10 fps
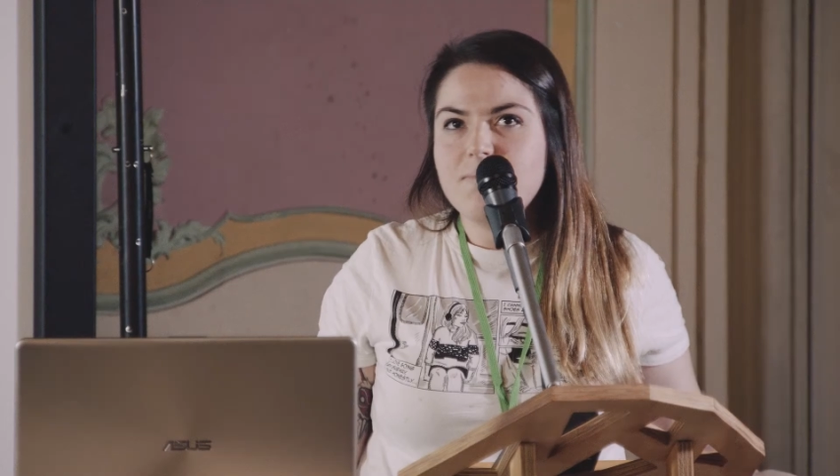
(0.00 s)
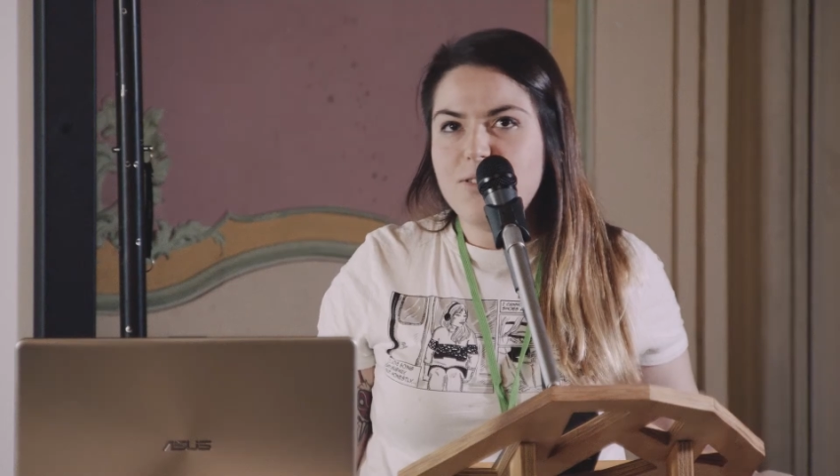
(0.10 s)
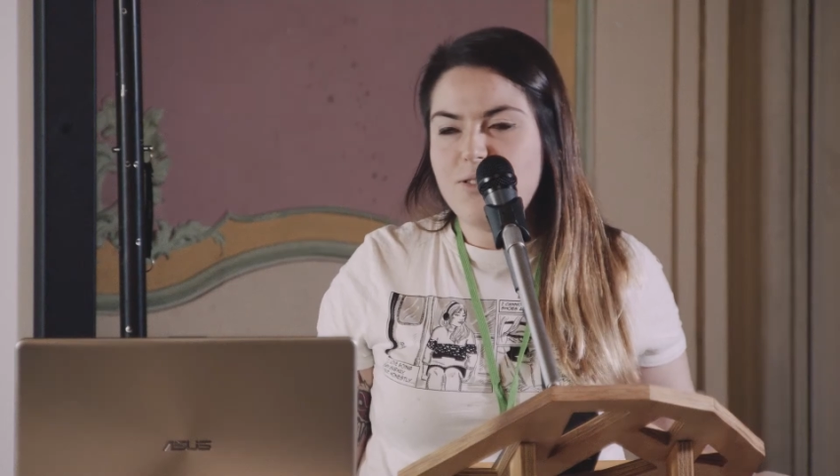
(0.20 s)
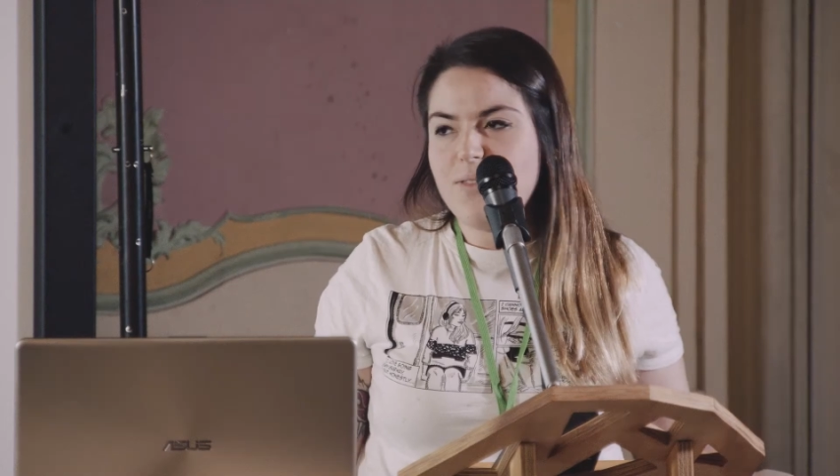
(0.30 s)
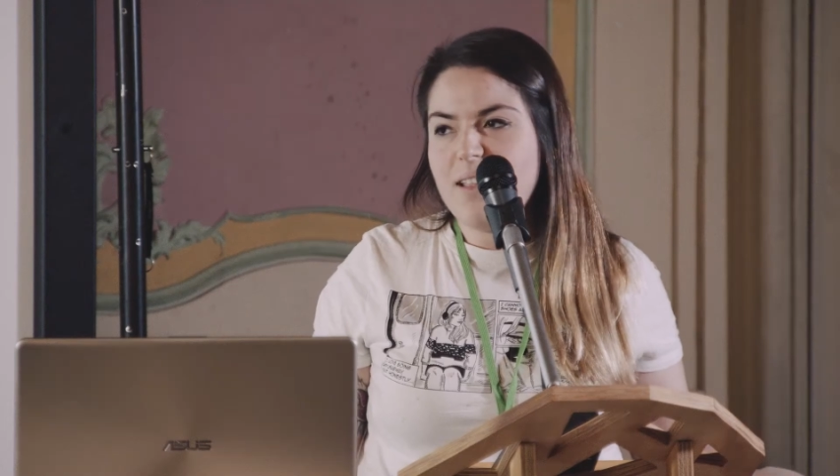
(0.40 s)

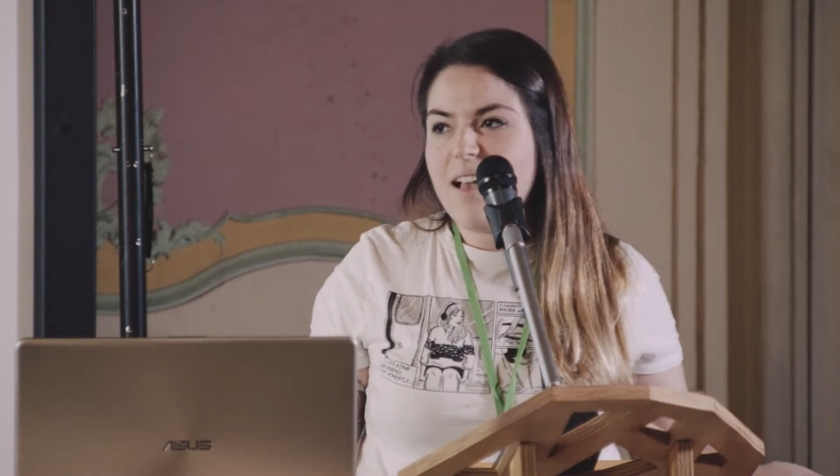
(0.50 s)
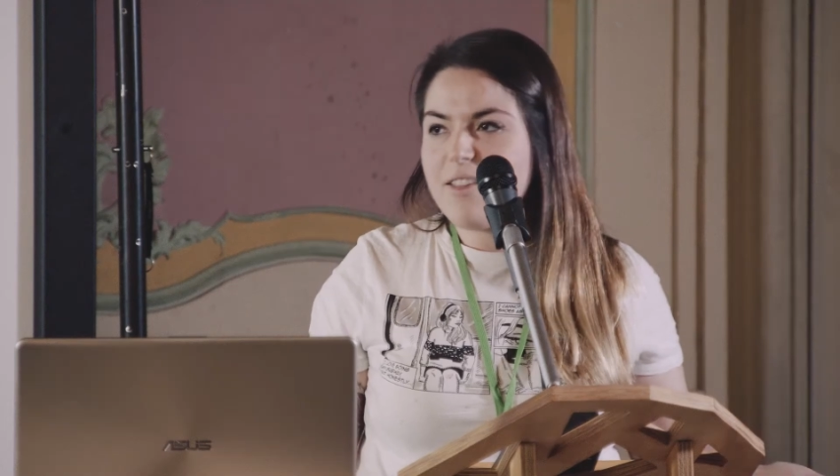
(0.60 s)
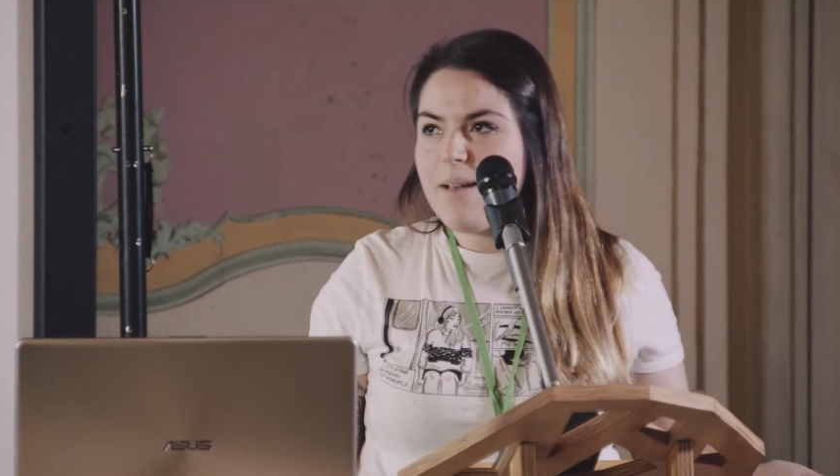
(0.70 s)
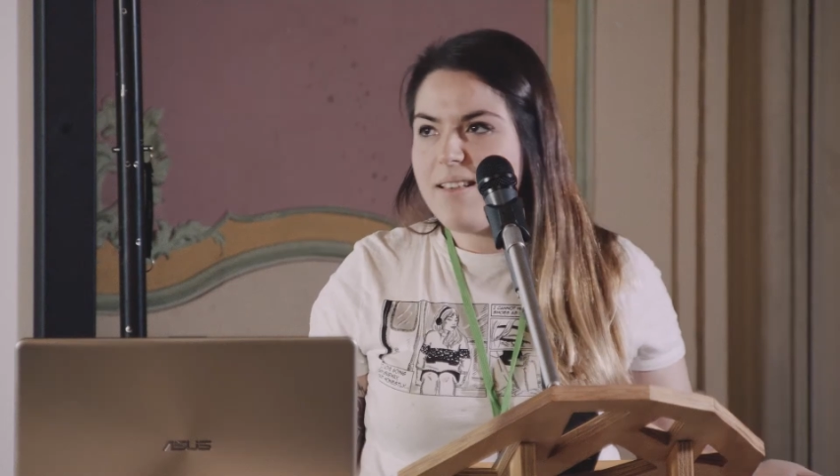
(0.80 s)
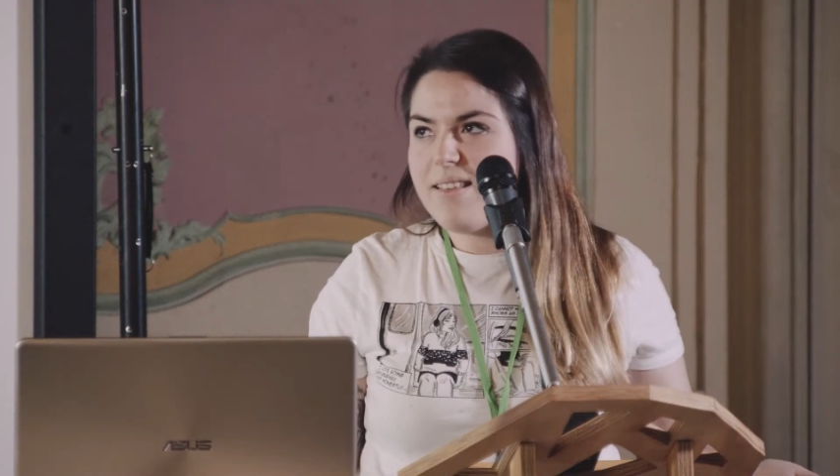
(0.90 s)
to
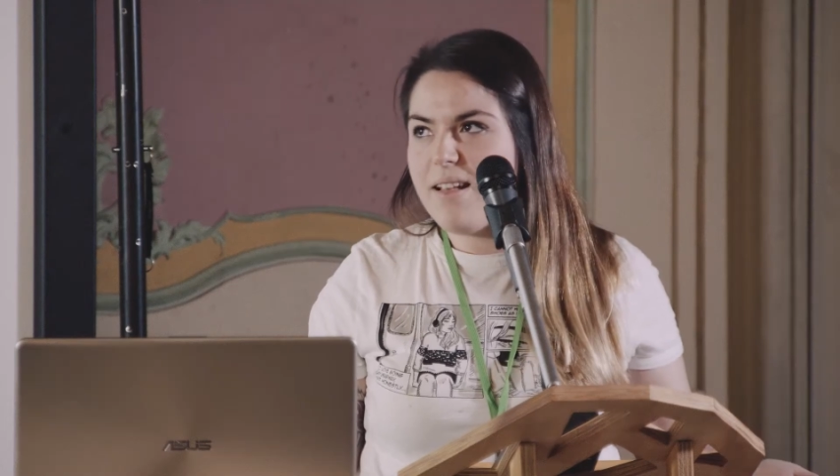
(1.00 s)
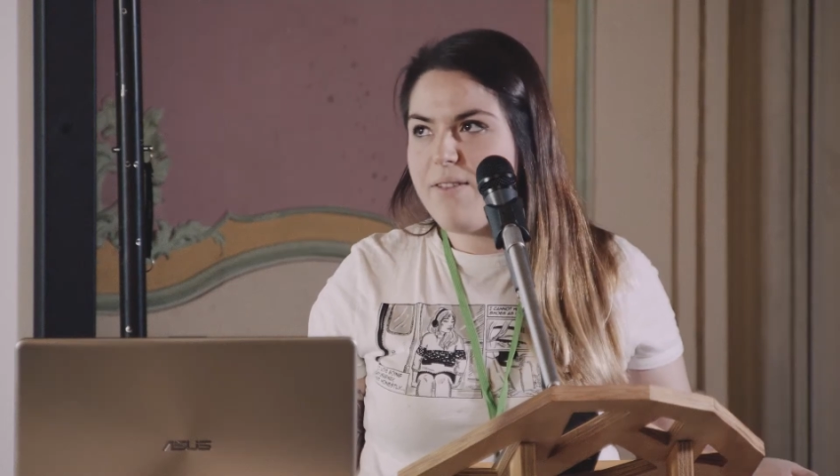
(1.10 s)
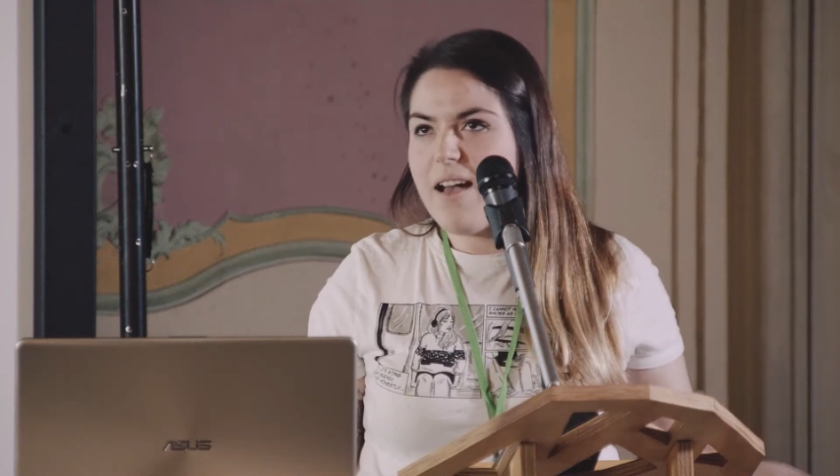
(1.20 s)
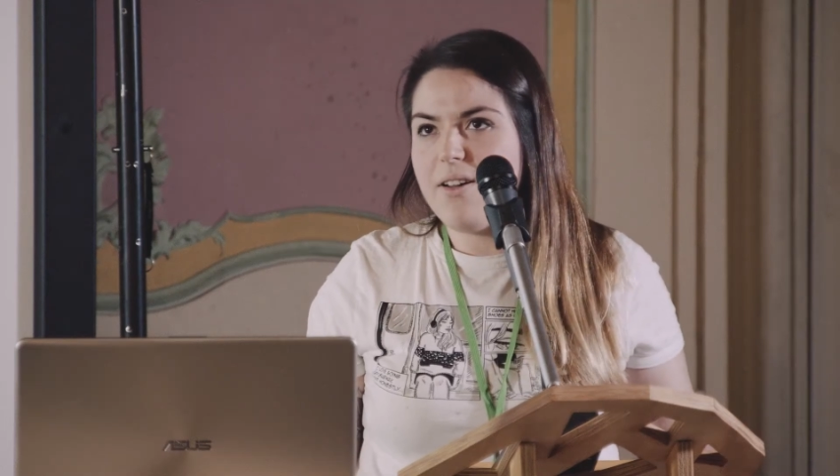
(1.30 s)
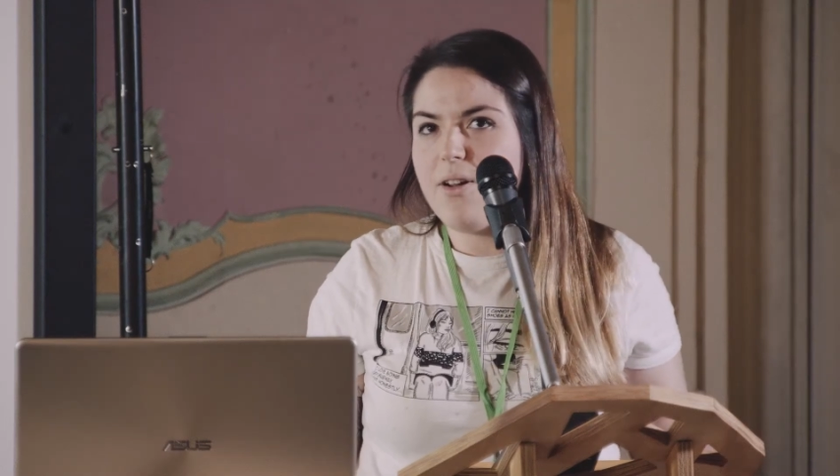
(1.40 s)
relax myself.
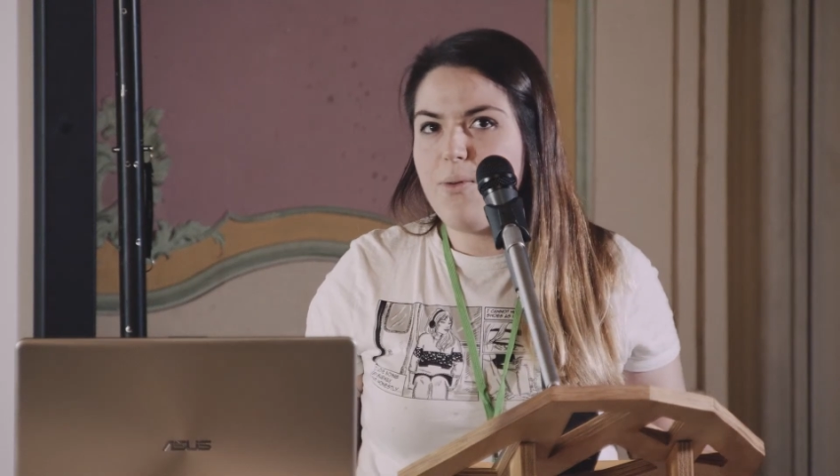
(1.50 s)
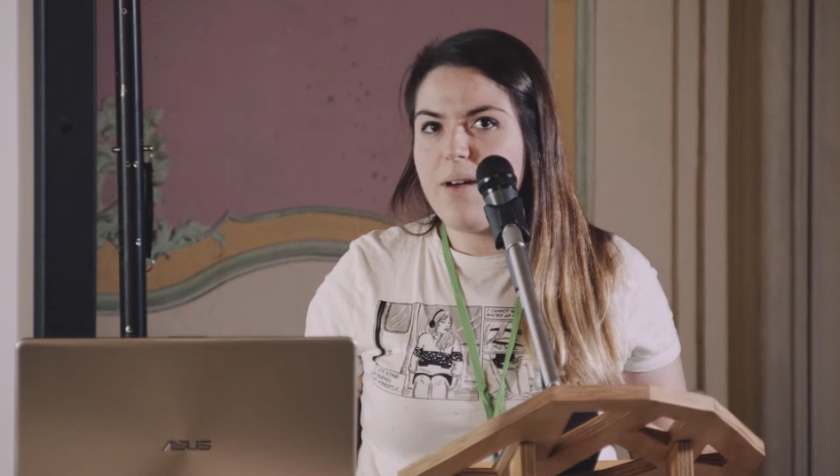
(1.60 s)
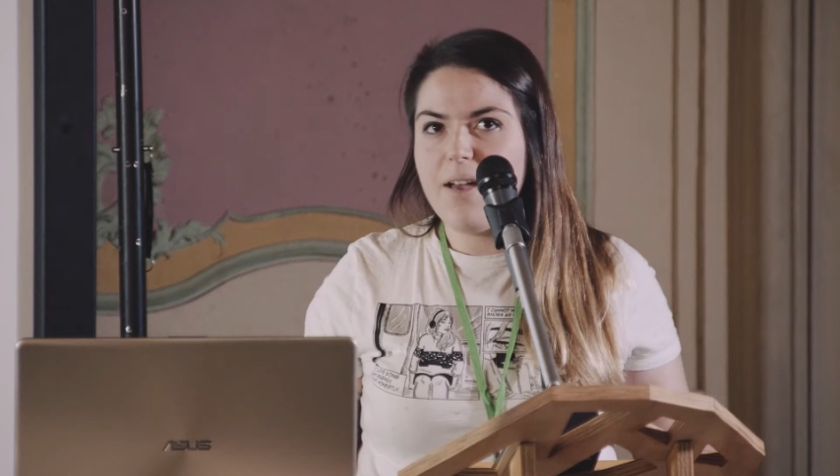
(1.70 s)
I don't know what